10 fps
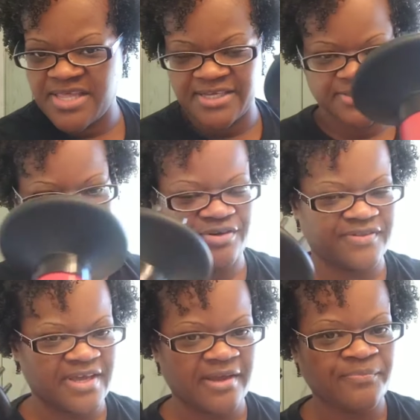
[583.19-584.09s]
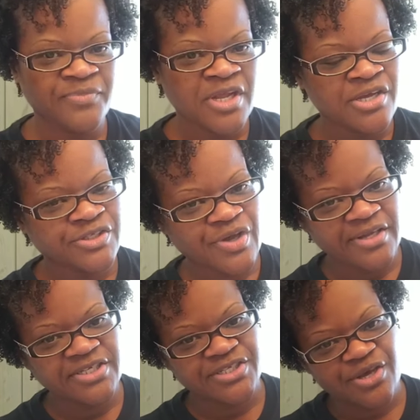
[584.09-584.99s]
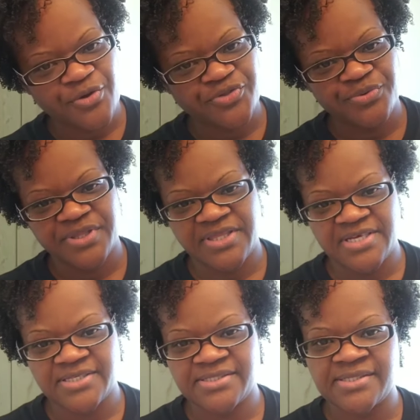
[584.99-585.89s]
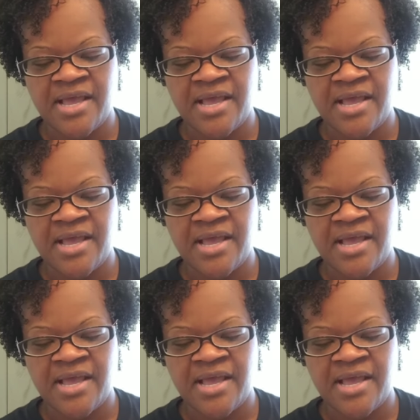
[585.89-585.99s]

that sort of thing. So I'll just go through with this.